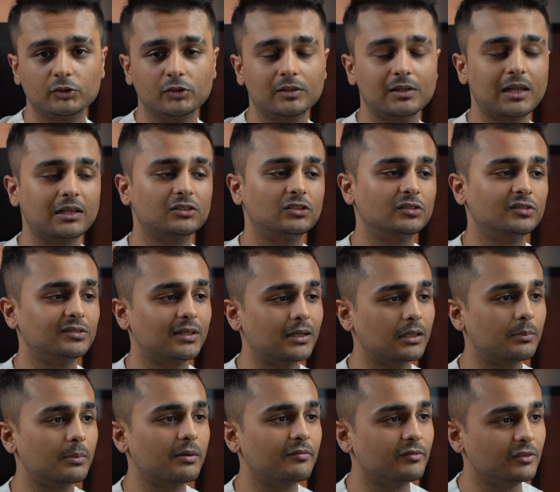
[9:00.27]
you can actually set
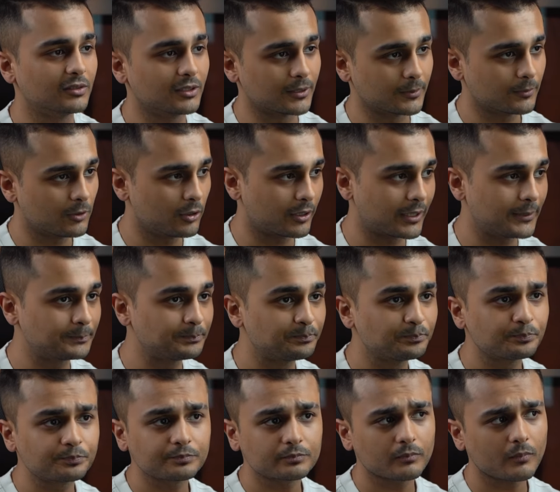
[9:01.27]
up everything. Okay.
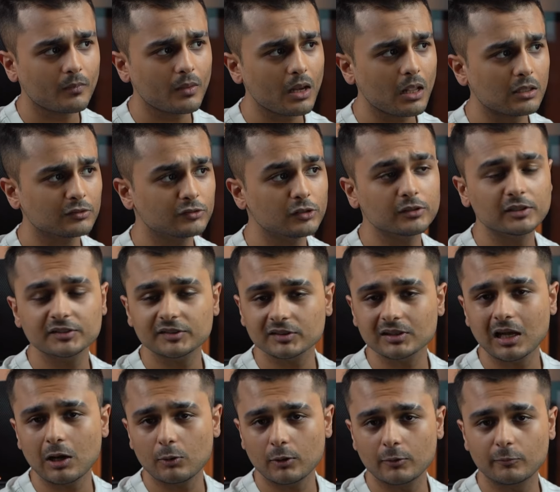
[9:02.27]
So this is
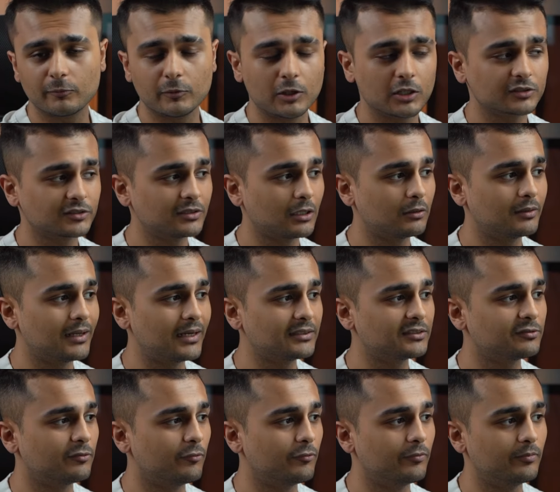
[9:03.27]
how it works. Now
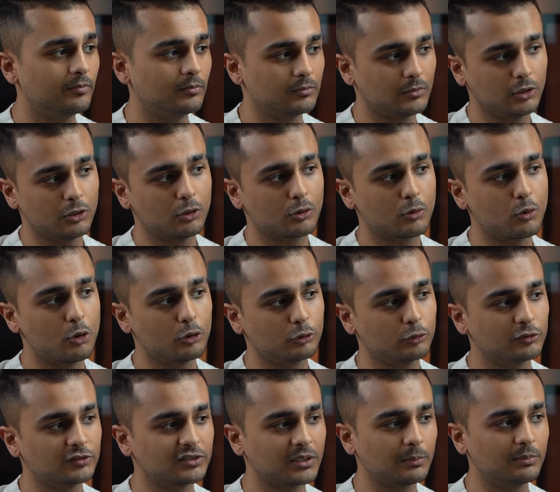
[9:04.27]
let's go
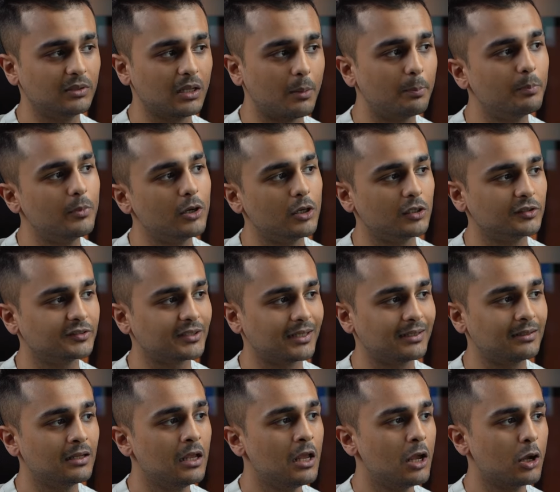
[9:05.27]
through some numbers
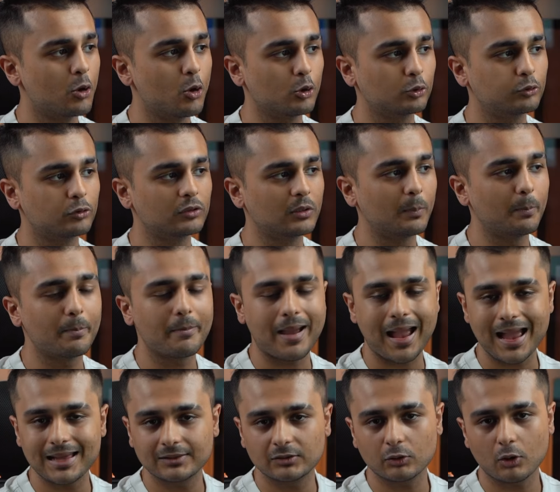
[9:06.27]
and go through the
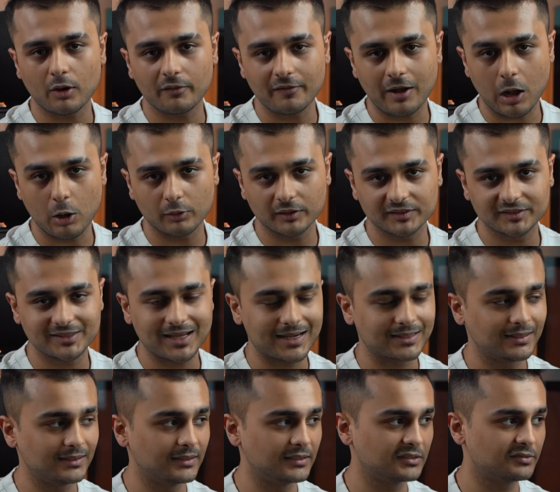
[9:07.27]
math of how
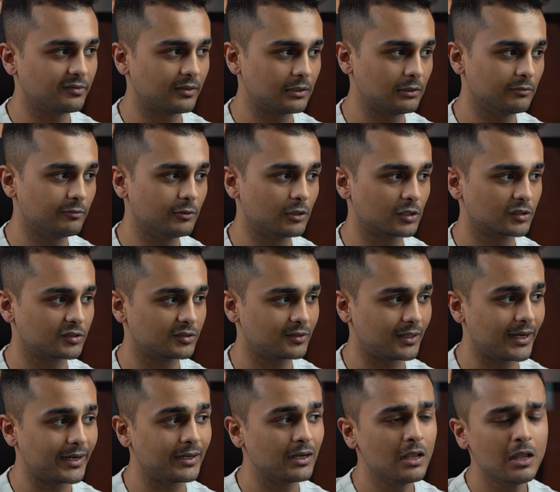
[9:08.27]
exactly this funnel works,
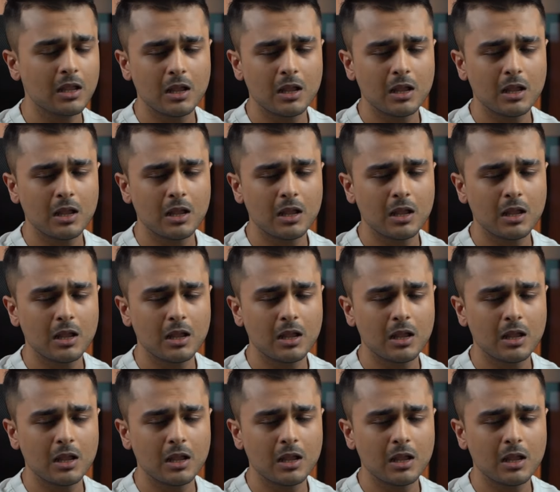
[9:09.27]
right?